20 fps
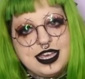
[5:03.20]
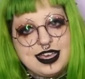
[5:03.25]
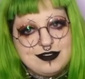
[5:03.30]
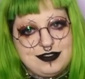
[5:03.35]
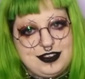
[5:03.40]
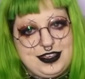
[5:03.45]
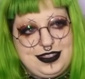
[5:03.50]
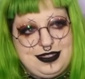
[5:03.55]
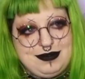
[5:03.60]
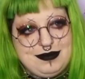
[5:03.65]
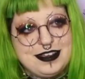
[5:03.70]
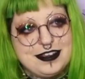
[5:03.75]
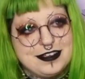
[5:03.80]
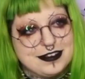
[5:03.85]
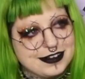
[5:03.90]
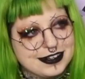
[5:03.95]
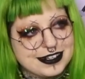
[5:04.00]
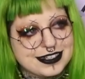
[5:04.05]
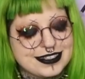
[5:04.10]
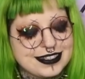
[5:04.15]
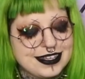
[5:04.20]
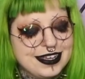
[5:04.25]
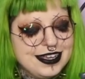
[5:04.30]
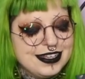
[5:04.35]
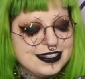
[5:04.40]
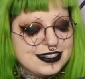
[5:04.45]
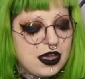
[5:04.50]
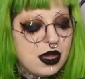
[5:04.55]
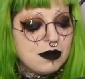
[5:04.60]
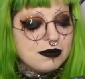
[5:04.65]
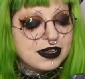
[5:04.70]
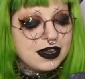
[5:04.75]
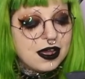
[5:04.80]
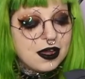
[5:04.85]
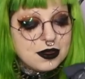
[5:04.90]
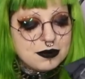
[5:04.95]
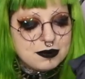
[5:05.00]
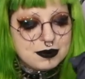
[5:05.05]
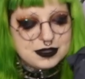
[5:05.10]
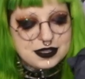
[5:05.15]
heavier than my New Rocks. So I'm going to
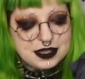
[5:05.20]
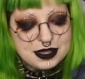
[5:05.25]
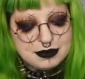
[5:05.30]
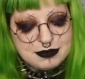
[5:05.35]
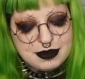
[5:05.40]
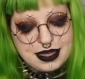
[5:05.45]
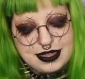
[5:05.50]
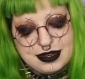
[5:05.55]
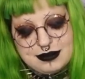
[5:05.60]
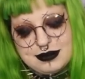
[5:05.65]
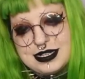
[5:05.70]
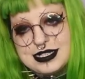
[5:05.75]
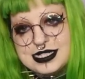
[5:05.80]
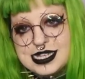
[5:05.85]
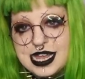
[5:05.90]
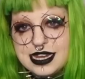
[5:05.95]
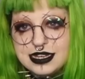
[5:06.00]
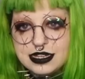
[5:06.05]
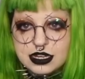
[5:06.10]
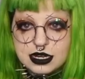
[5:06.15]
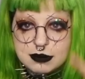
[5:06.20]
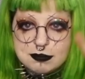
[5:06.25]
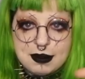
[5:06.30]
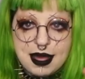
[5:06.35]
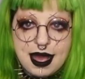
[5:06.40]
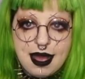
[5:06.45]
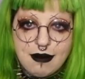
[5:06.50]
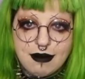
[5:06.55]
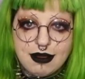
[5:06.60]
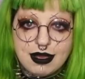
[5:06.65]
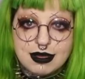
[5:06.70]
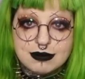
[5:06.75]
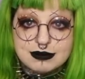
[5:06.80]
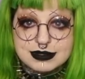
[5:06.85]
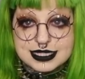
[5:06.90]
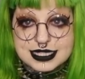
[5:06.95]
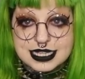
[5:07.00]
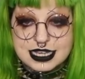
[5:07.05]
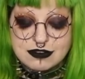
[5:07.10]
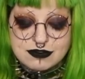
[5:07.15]
open them and I'm going to tell you all about them,
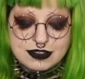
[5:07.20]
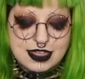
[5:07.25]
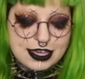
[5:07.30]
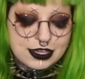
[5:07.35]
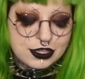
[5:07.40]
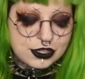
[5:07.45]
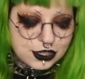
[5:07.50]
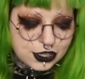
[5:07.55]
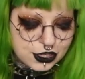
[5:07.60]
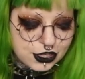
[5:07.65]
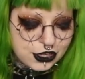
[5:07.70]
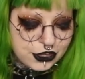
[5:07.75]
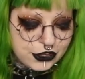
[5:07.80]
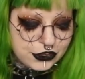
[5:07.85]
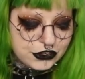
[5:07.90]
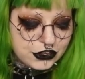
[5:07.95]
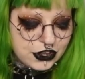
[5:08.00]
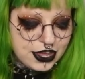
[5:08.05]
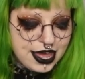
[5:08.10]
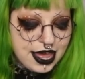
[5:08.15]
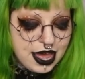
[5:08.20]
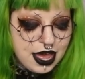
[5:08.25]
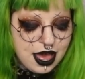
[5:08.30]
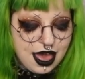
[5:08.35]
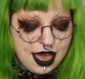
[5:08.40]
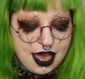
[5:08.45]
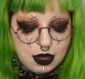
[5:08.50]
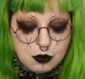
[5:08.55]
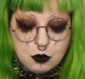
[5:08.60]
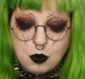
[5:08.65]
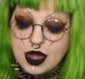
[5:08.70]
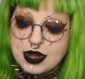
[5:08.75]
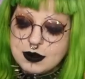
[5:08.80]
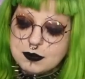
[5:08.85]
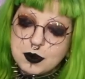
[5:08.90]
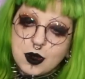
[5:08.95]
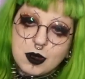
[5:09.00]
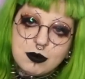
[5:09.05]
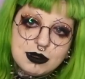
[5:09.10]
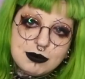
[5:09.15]
see if they're good. Uh, one
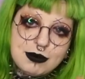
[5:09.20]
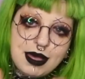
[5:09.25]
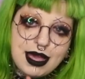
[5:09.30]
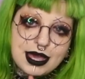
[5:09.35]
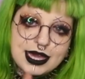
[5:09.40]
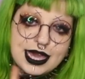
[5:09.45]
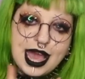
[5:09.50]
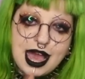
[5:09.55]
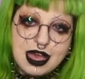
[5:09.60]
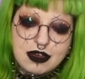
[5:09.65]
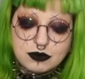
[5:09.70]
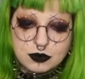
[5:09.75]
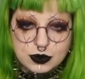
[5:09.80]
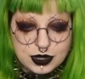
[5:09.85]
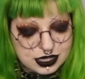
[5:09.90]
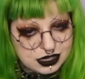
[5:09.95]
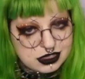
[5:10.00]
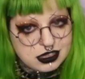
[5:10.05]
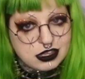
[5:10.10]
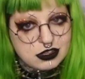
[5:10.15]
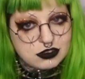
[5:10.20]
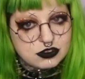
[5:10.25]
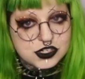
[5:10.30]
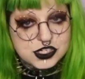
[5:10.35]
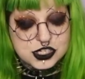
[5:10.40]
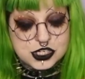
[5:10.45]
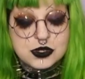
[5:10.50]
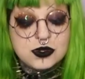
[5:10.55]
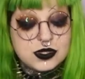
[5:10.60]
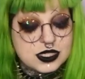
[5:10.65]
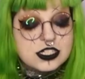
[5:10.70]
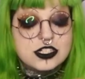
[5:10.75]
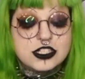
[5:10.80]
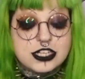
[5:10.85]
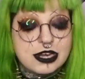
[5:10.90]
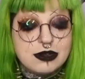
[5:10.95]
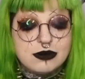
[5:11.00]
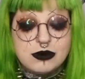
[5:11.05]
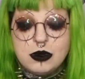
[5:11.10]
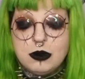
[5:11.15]
problem I have with shoes in
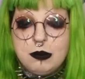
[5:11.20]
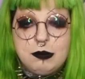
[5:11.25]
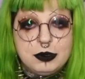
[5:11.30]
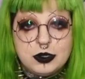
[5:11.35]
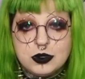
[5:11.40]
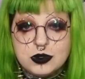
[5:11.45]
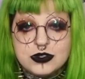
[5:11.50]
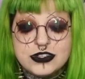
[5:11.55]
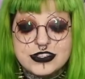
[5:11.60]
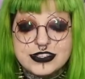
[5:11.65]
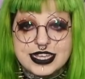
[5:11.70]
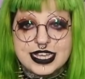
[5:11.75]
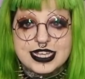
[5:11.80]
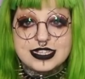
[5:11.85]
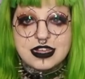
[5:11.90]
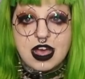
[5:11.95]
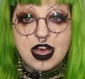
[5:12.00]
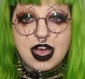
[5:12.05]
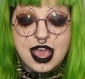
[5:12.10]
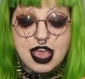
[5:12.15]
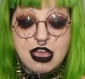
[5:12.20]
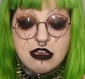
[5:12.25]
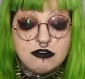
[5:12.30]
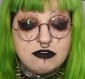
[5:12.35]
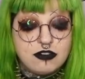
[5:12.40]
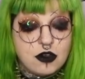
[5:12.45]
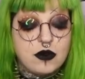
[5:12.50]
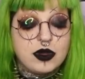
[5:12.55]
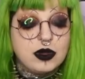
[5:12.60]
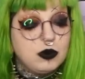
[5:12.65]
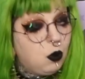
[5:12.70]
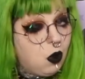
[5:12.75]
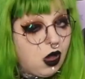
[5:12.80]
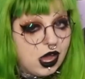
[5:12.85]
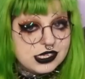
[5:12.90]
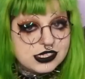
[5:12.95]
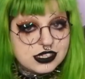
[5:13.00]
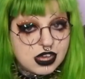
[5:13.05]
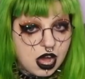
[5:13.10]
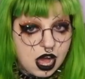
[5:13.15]
general, boots, is I have very
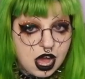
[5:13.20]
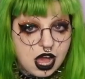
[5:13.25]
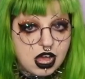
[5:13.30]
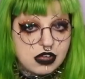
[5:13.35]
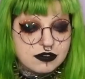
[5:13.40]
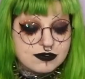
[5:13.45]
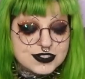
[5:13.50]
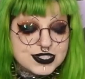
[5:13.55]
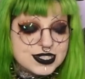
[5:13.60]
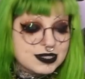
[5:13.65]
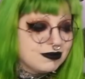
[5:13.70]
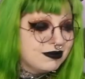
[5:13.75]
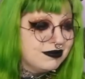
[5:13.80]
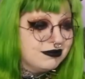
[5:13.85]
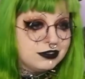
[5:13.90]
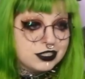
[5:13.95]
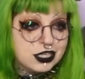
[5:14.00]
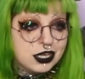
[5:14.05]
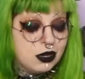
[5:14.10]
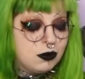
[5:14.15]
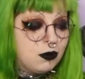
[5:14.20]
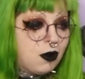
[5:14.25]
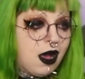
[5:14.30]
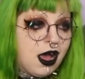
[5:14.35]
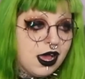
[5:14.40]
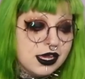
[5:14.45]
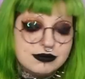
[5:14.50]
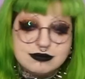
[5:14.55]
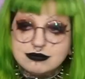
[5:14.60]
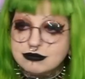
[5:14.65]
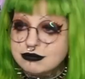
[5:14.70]
wide calves. Don't know why.